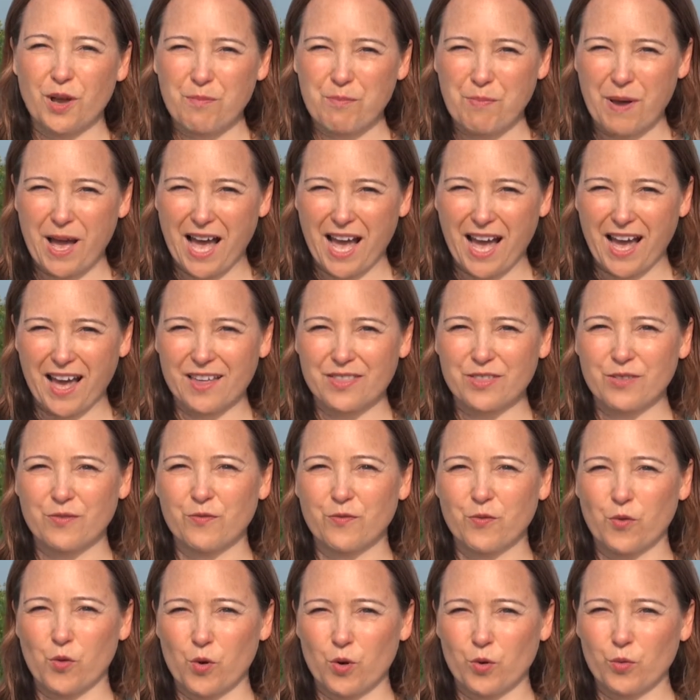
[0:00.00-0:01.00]
a path
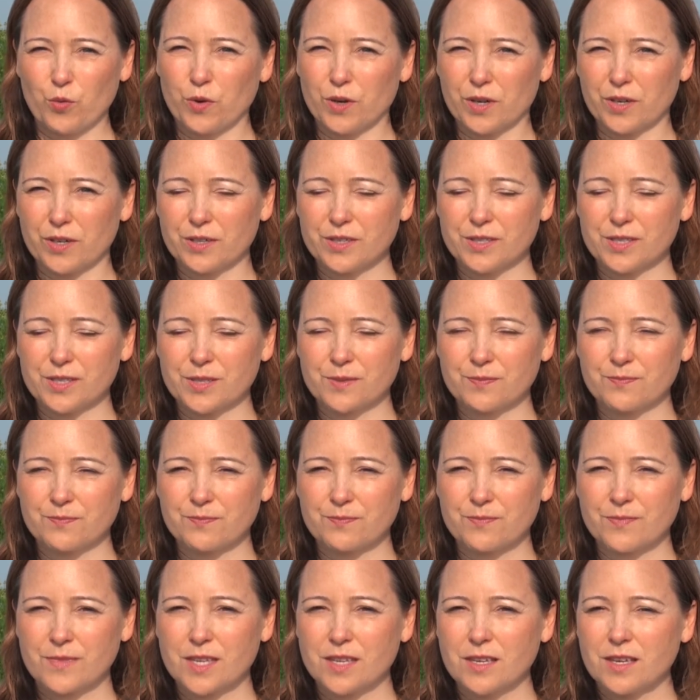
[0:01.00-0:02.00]
forward.
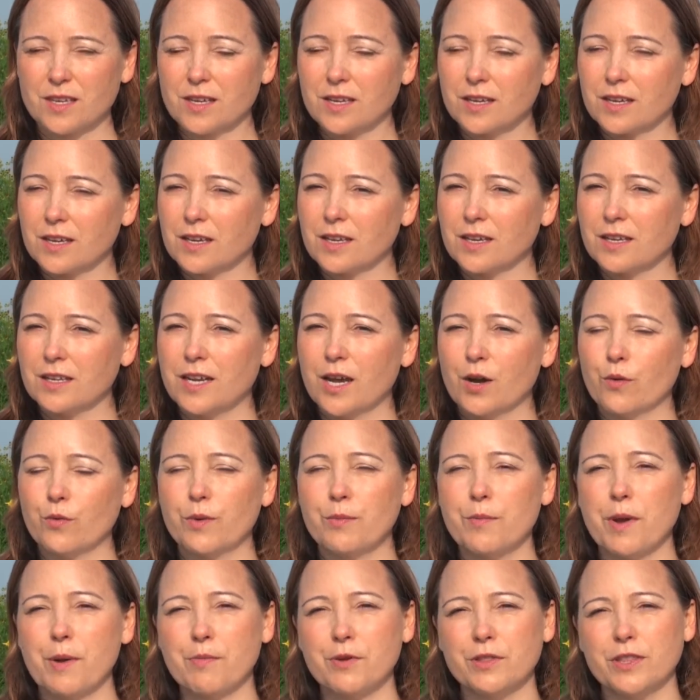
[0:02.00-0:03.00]
Now
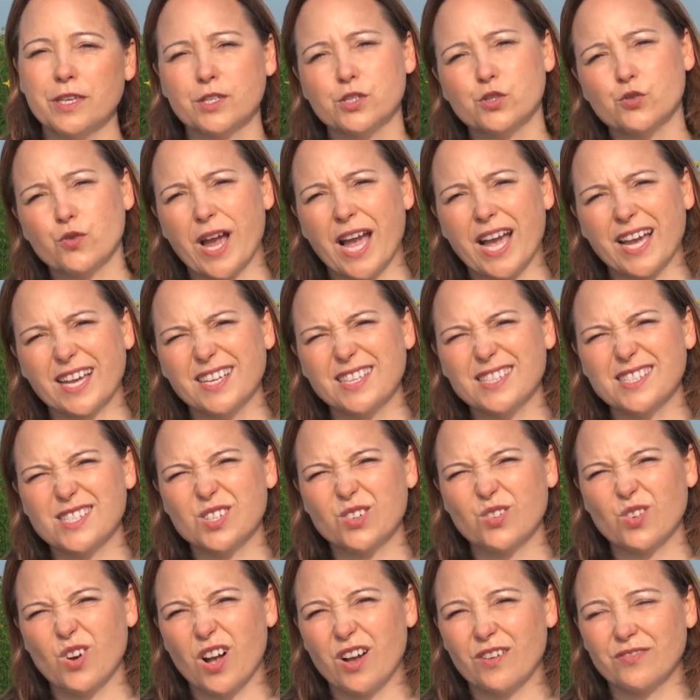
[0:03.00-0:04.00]
remember that dragons
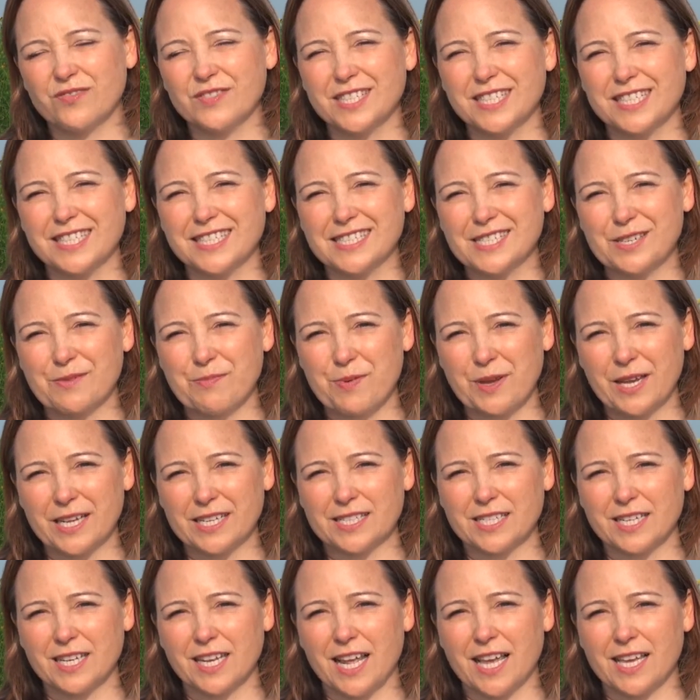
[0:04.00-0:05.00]
are often
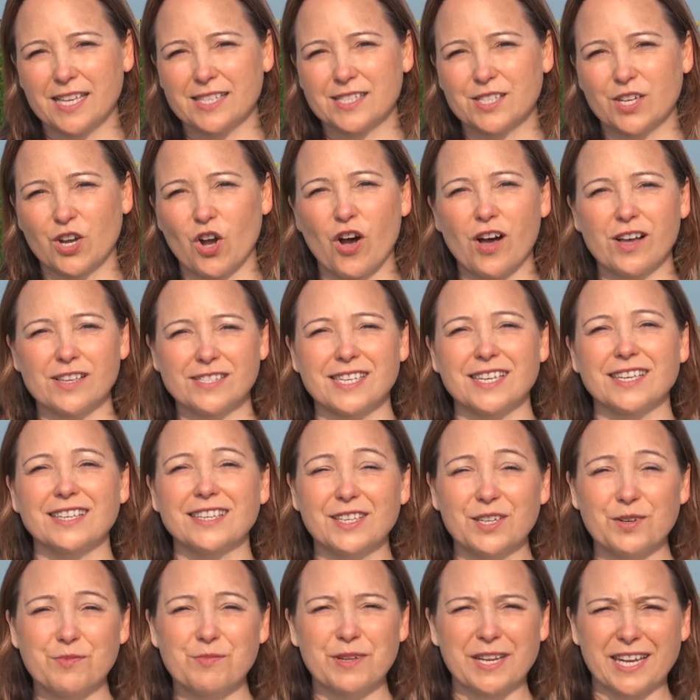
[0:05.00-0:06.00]
depicted as causing a
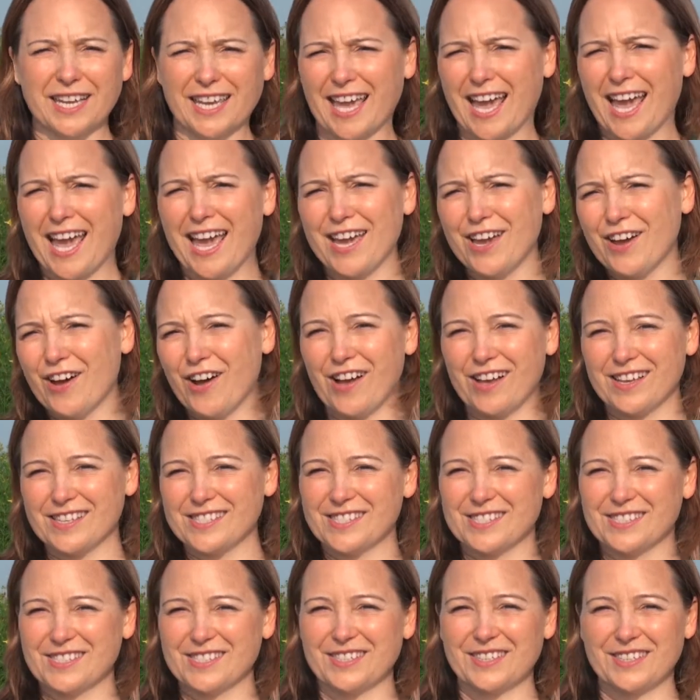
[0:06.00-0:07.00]
little bit of
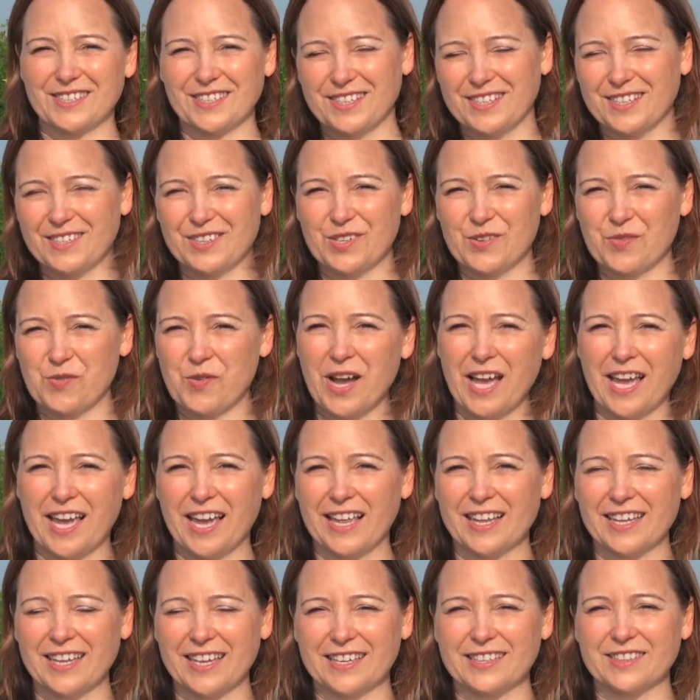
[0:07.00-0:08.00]
chaos in the
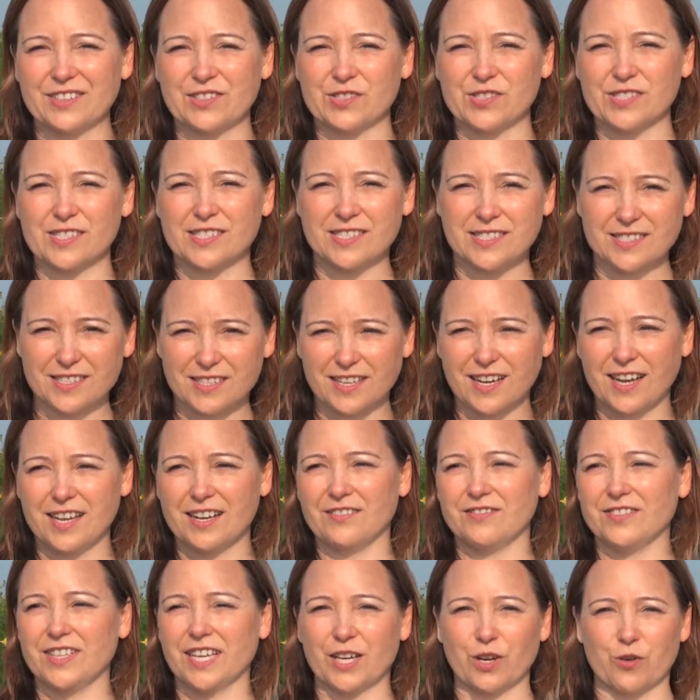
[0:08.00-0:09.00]
way, like there's
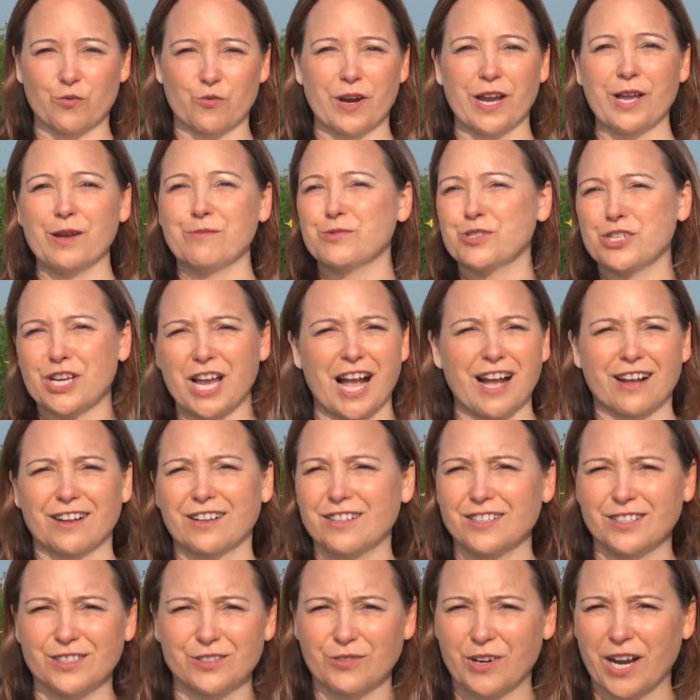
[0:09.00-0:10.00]
kind of like a
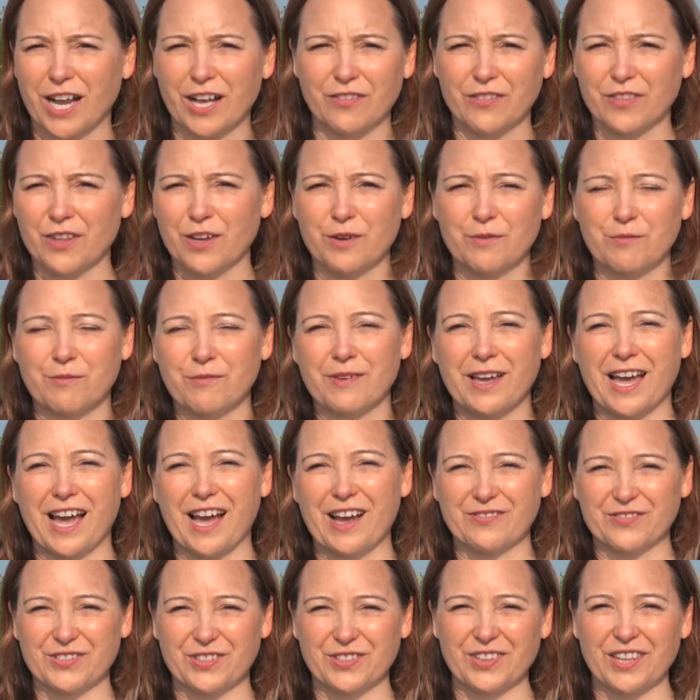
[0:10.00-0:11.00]
ramshackle around them
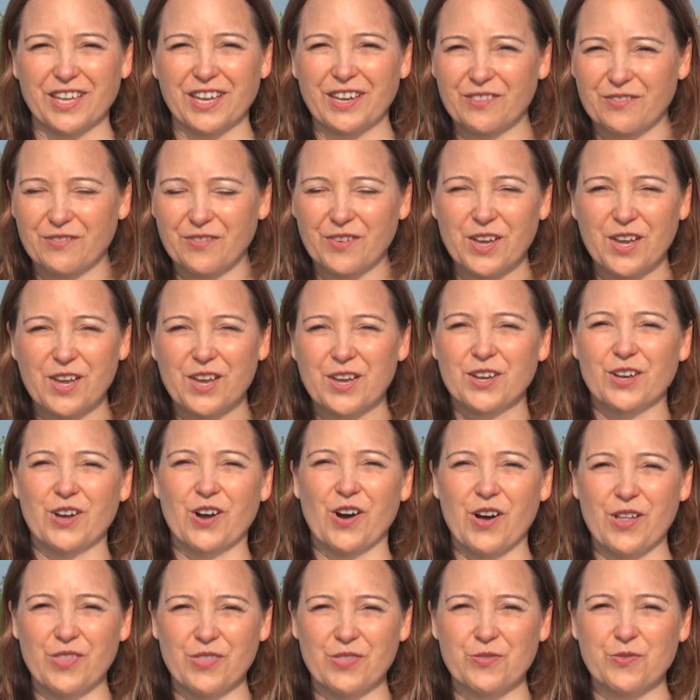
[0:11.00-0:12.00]
after they've
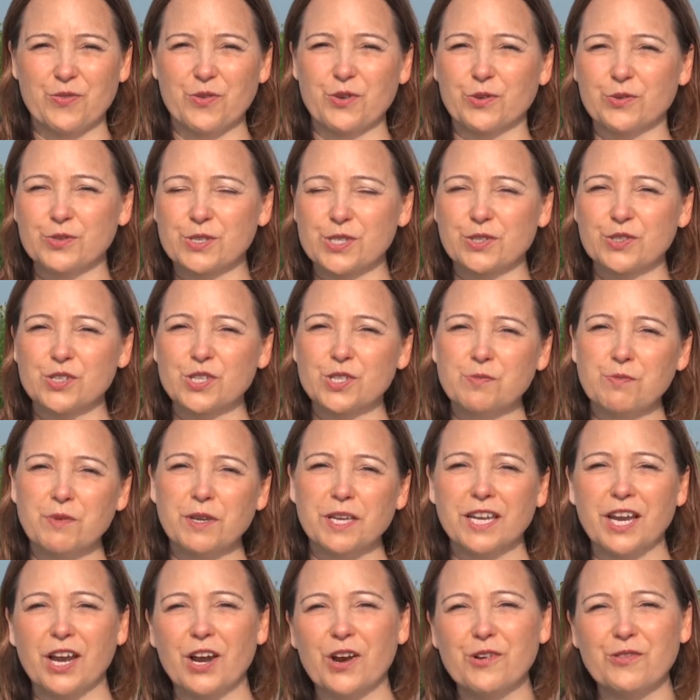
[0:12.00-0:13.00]
gone through. So just be
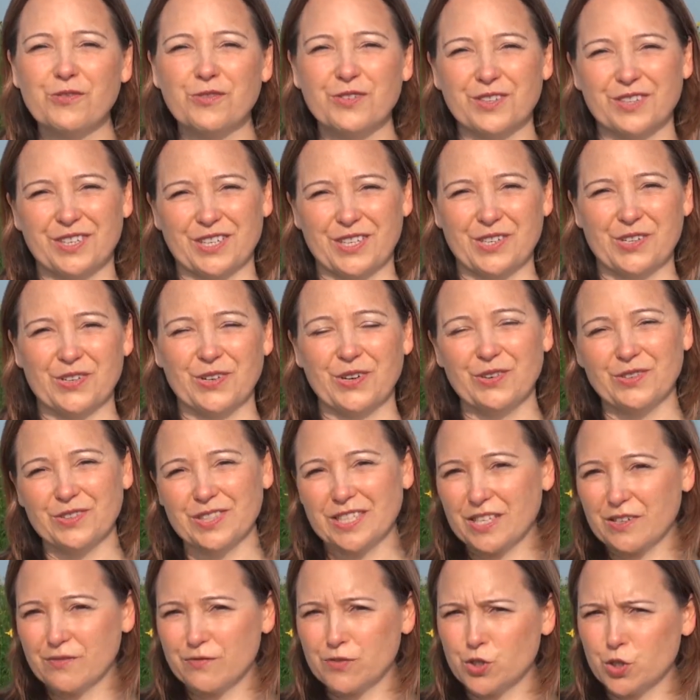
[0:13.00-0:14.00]
careful that you don't
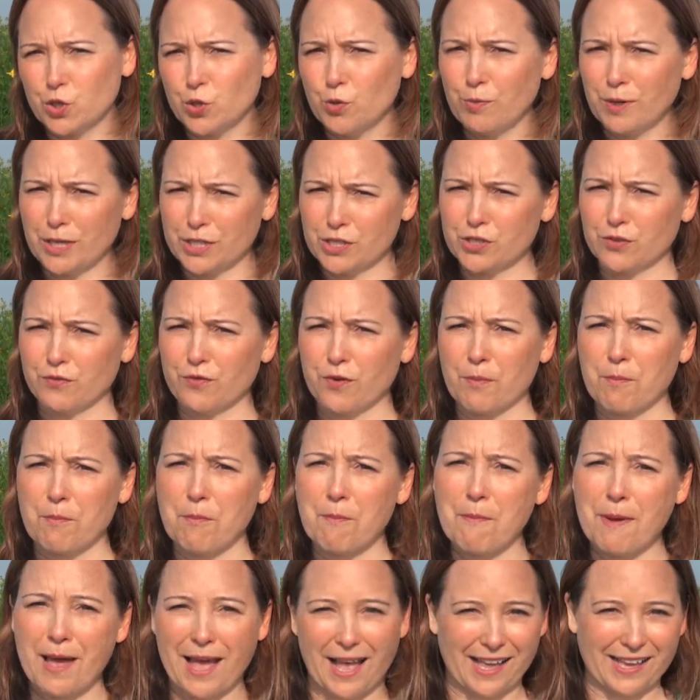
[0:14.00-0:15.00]
leave too much of a
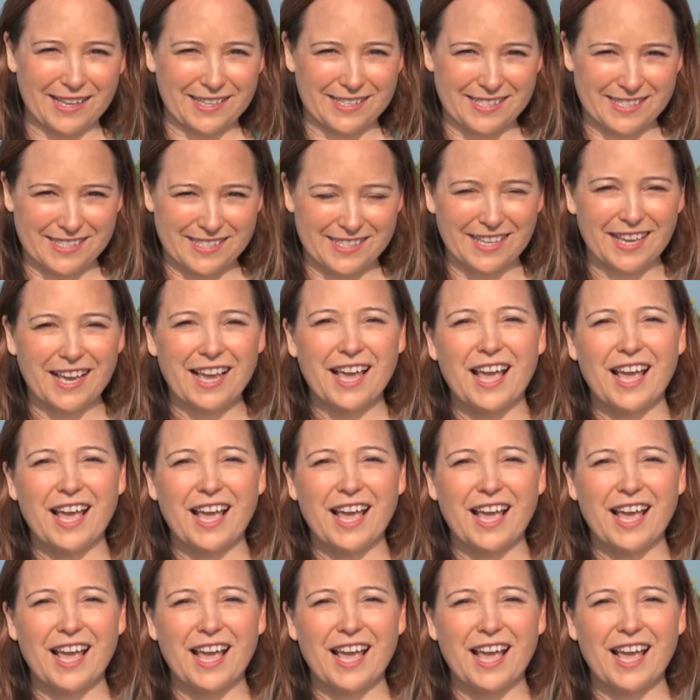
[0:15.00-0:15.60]
mess